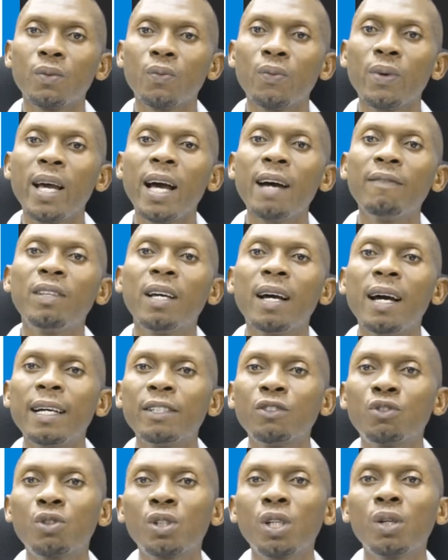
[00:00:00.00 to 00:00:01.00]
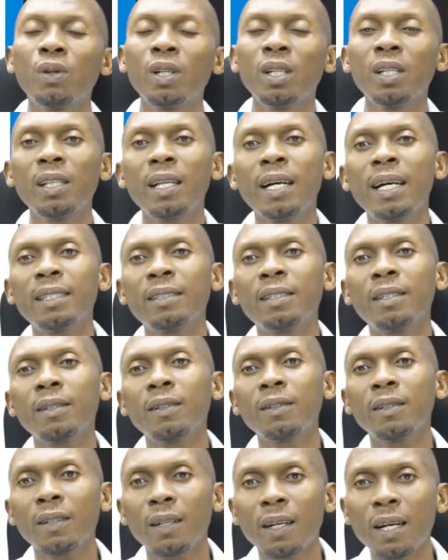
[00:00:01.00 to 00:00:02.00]
We have the hand trowel as
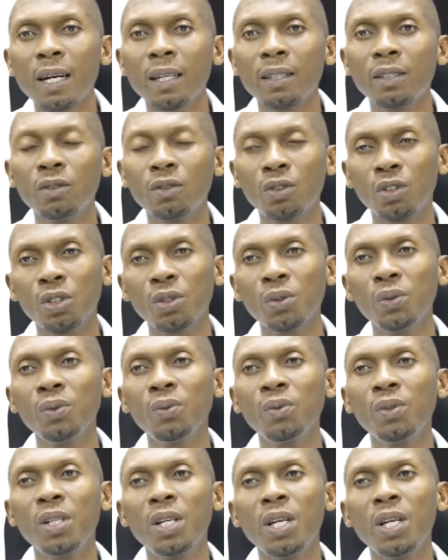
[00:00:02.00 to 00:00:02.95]
another garden tool.